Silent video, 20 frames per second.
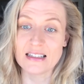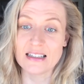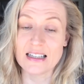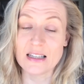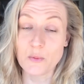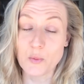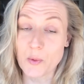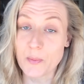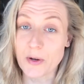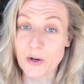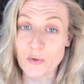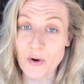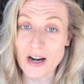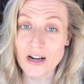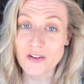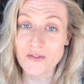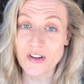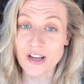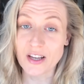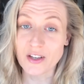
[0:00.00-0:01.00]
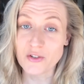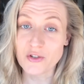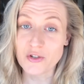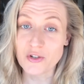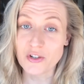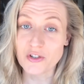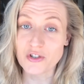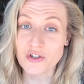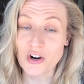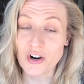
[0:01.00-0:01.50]
it would be great if they could
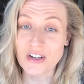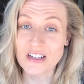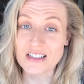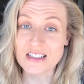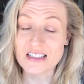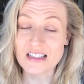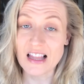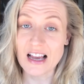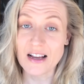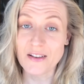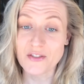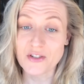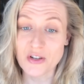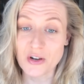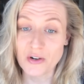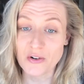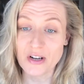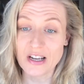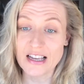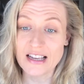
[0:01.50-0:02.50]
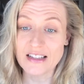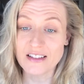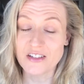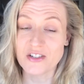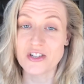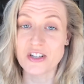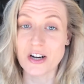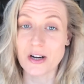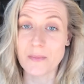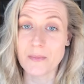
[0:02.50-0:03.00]
join us live, so hit the
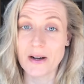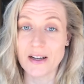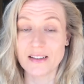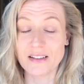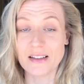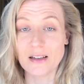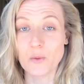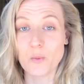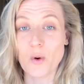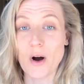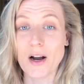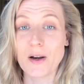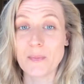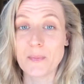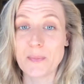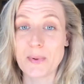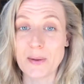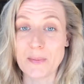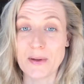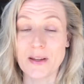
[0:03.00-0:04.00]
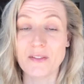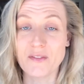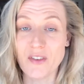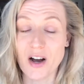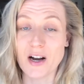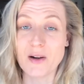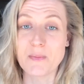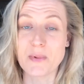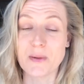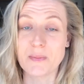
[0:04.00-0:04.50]
share button,
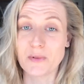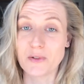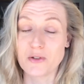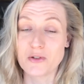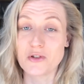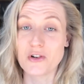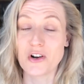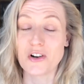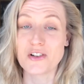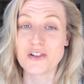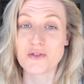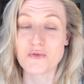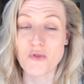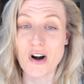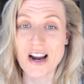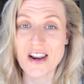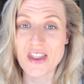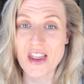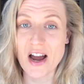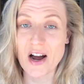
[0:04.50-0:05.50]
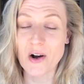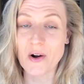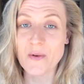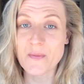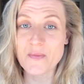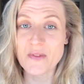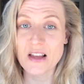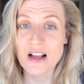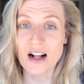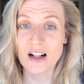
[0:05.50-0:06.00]
invite people to join us right now.
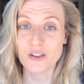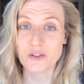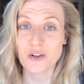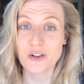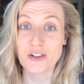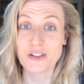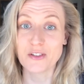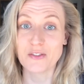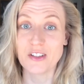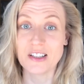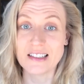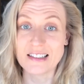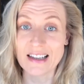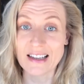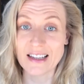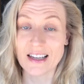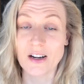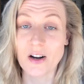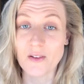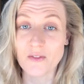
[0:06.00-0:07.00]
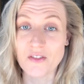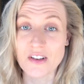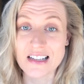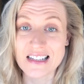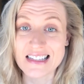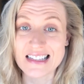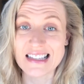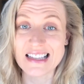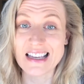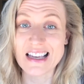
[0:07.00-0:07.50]
Alternatively, they can
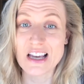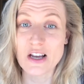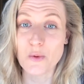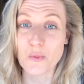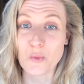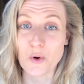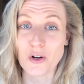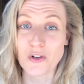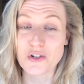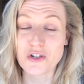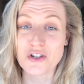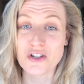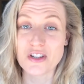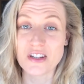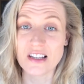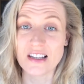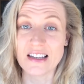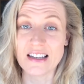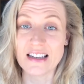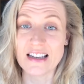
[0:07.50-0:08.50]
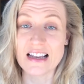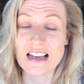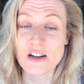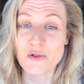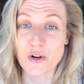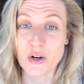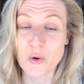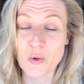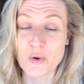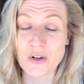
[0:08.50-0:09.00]
obviously watch the
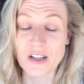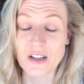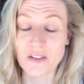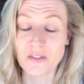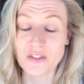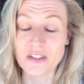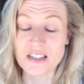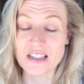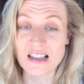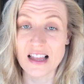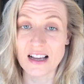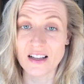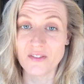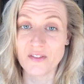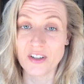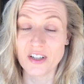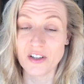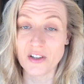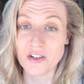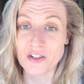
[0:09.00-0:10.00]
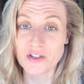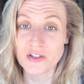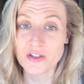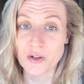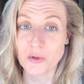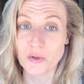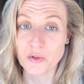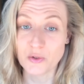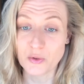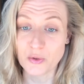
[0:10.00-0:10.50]
recording of this live video,
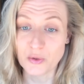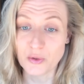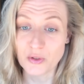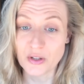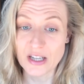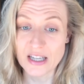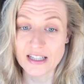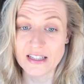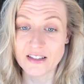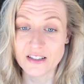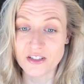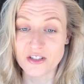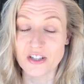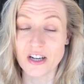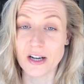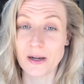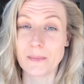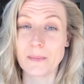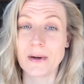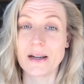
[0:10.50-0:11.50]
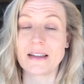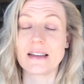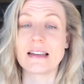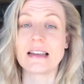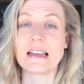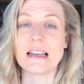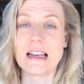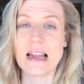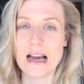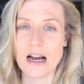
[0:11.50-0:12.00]
so do hit the share
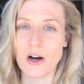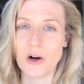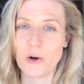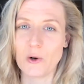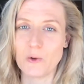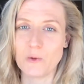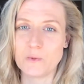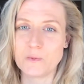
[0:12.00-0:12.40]
button now.